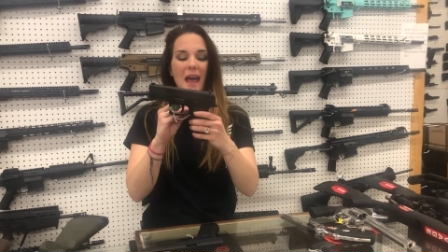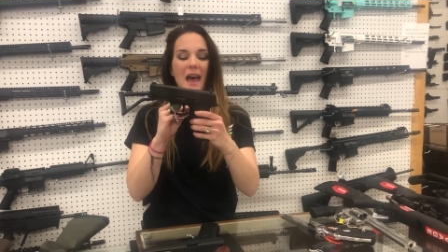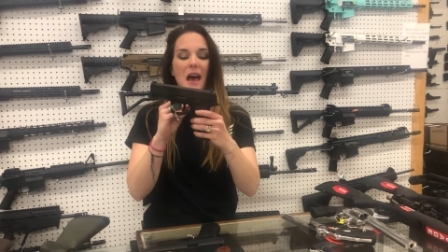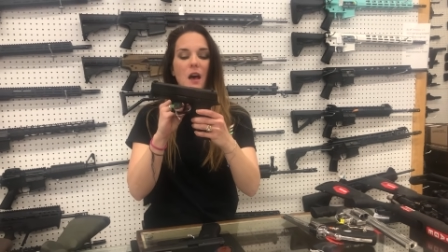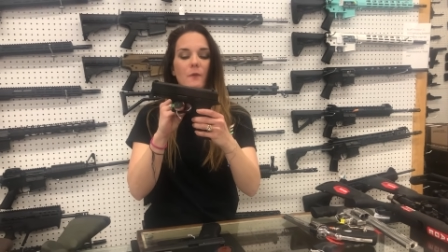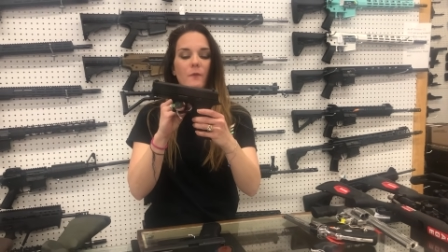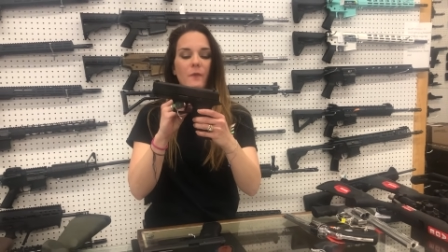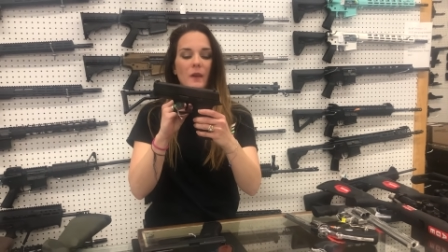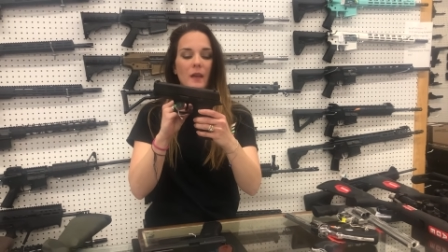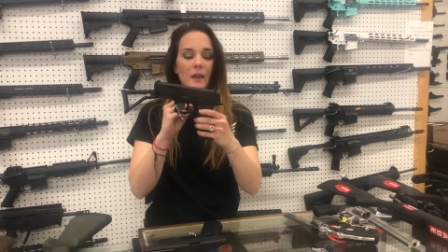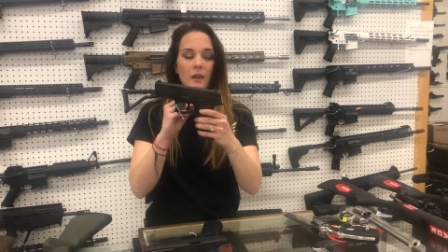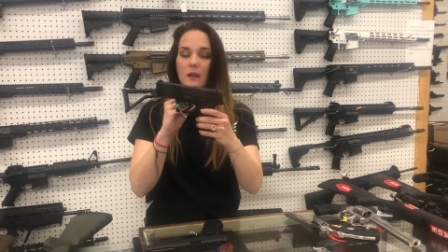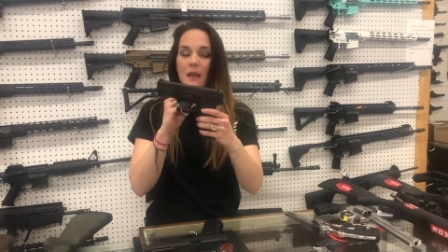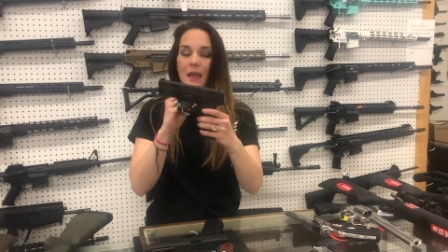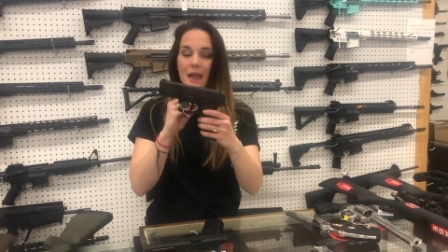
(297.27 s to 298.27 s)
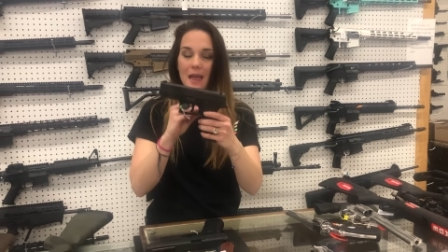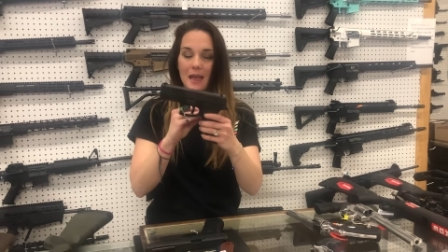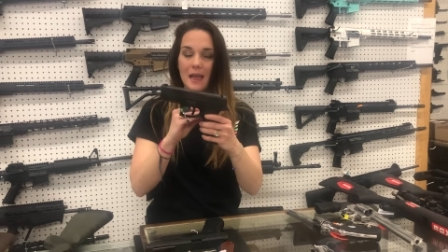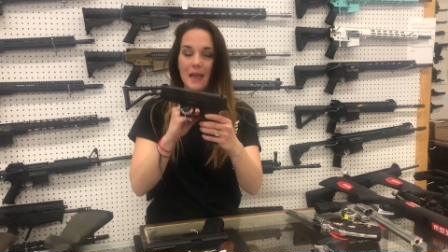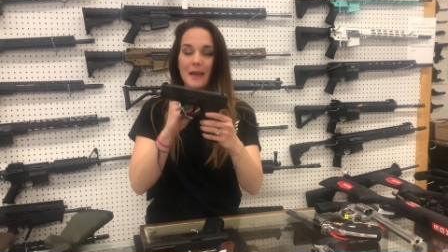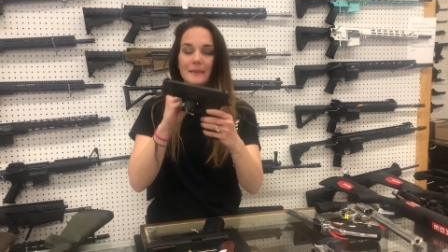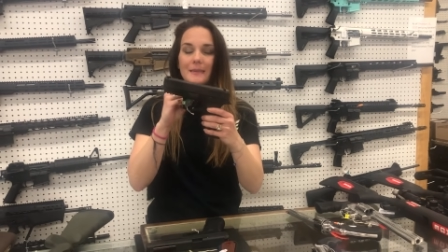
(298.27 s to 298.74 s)

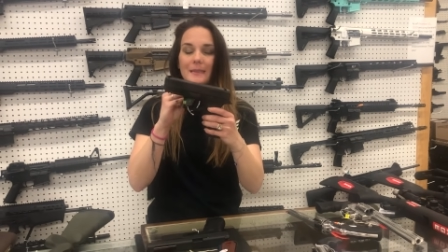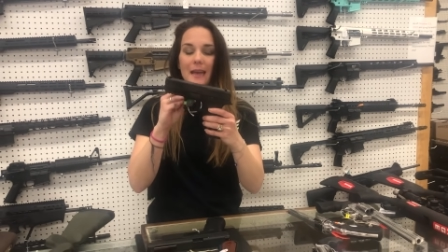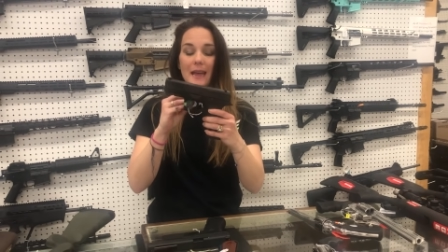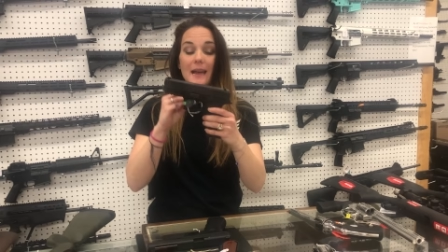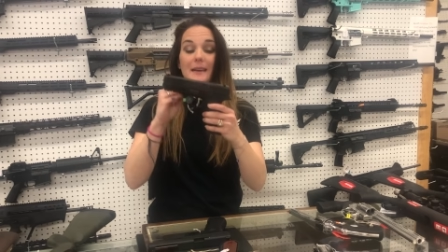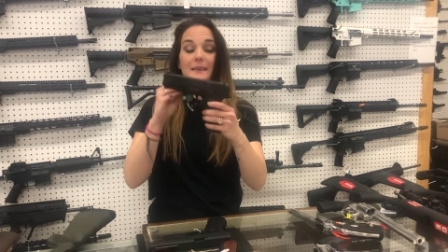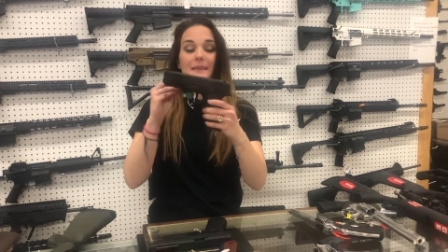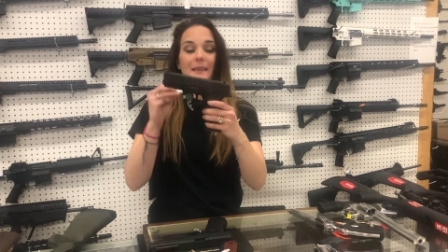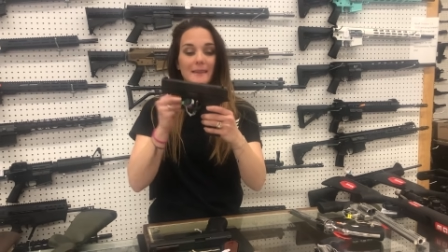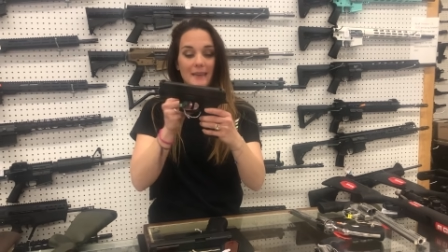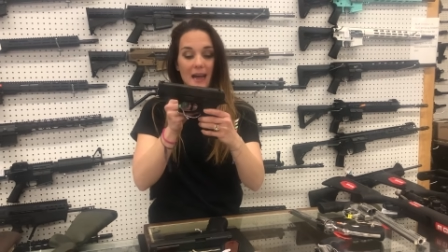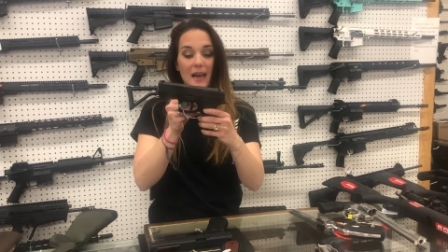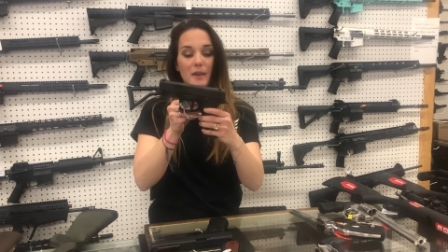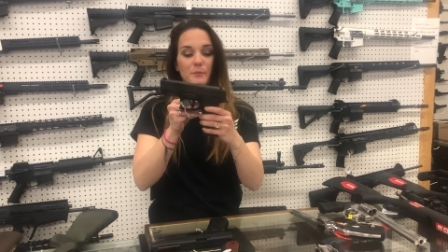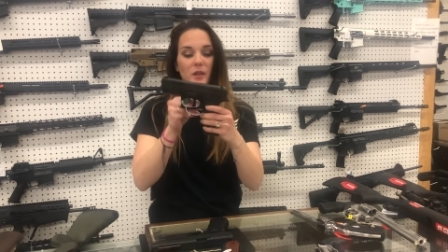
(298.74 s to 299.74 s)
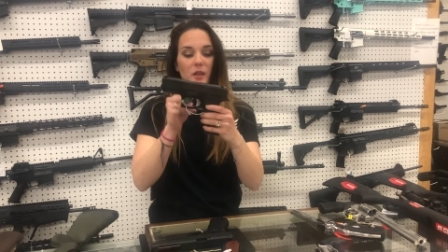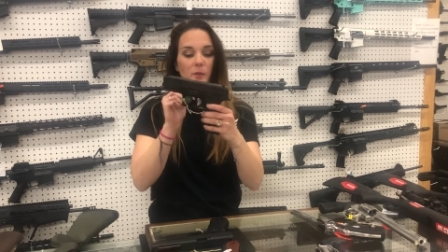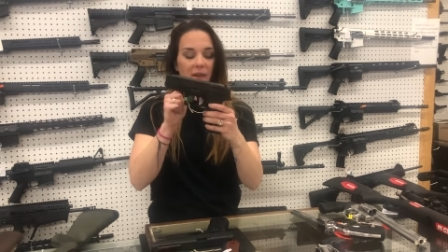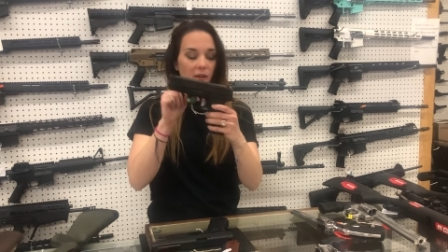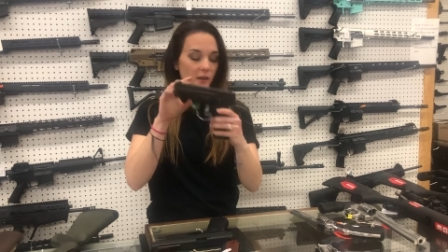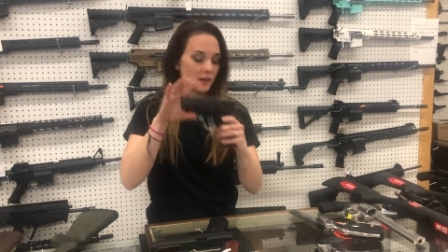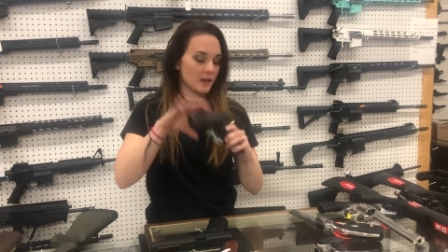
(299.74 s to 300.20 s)
FXS 9
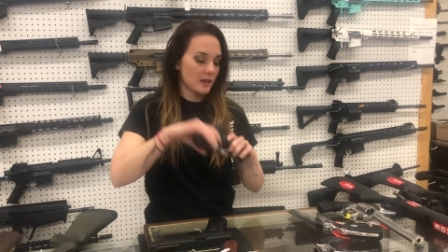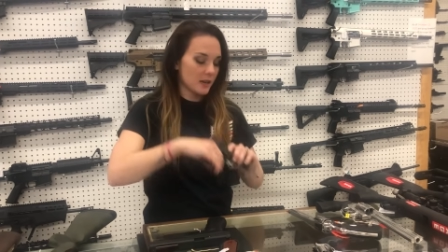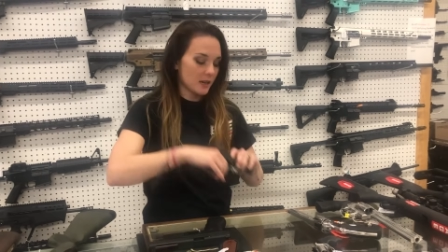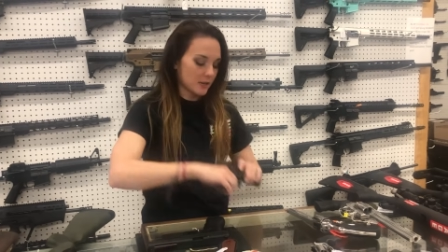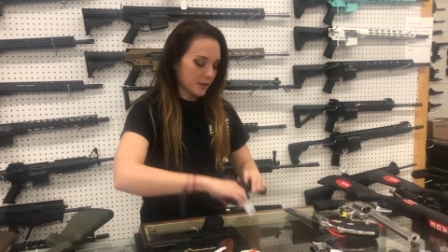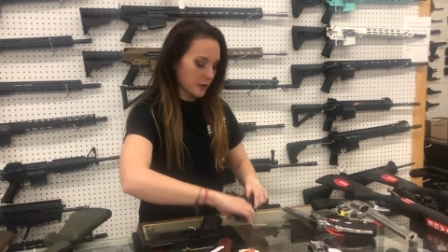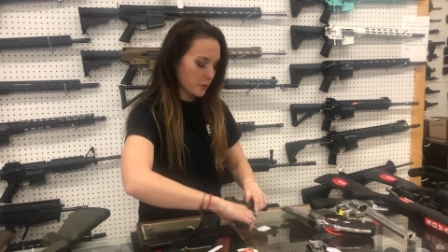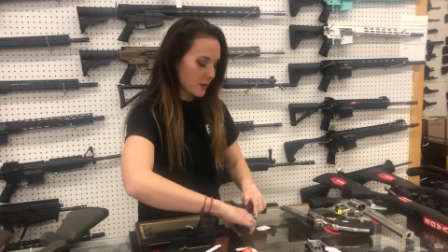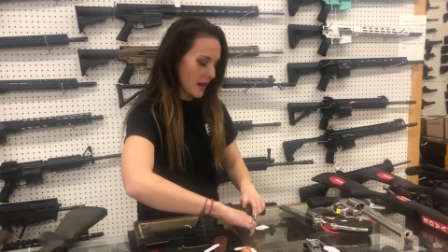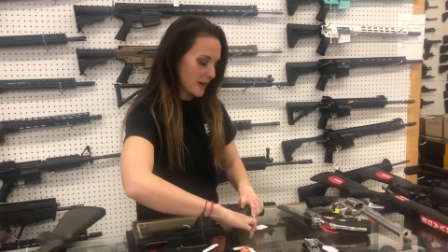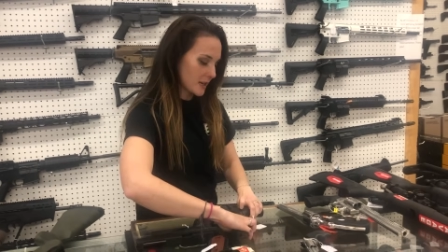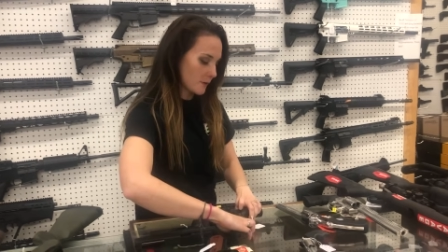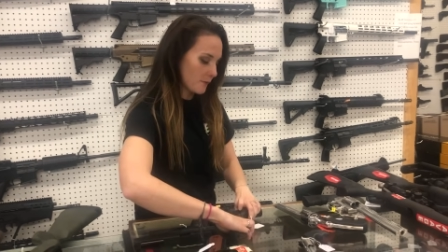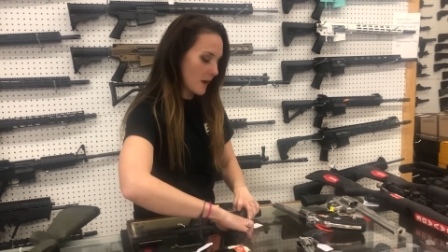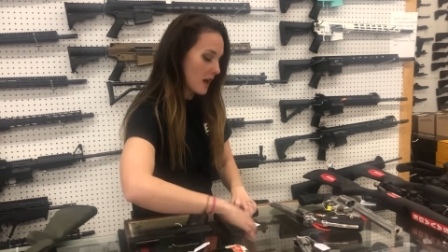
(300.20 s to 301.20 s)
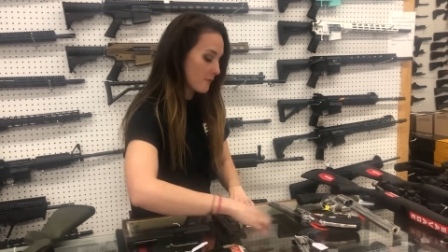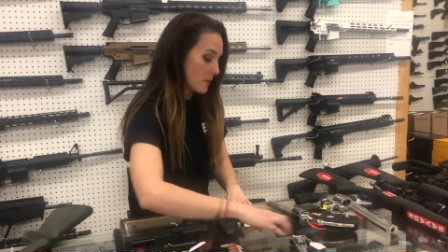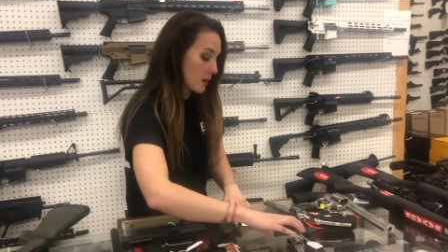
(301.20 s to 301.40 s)
millimeter 295.